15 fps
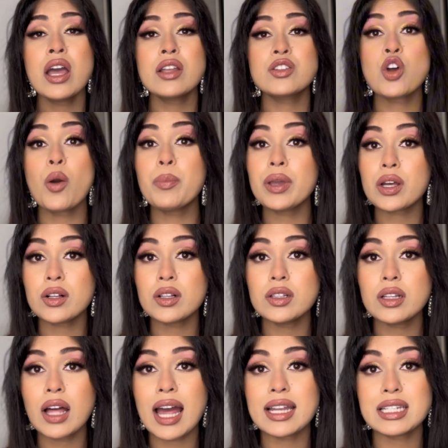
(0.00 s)

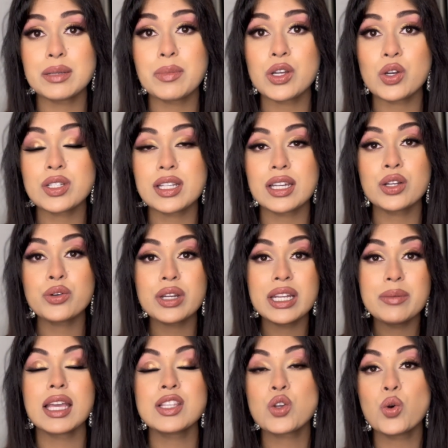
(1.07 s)
topical antibiotic
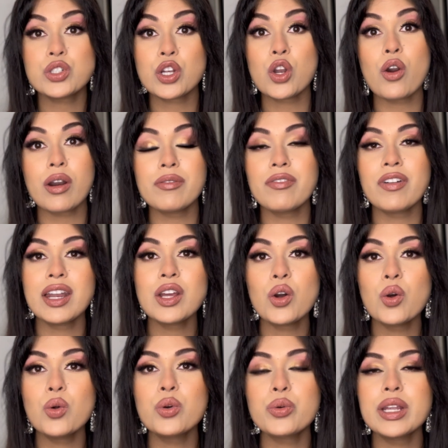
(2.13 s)
cream. It's called
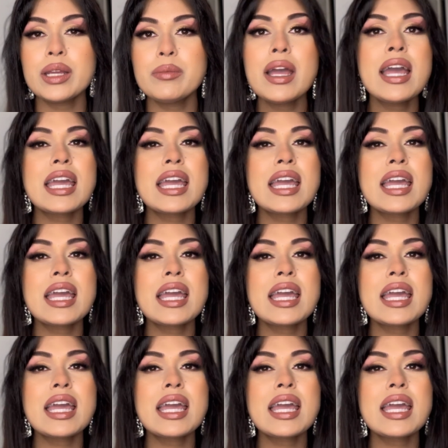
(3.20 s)
chloramphenicol cream.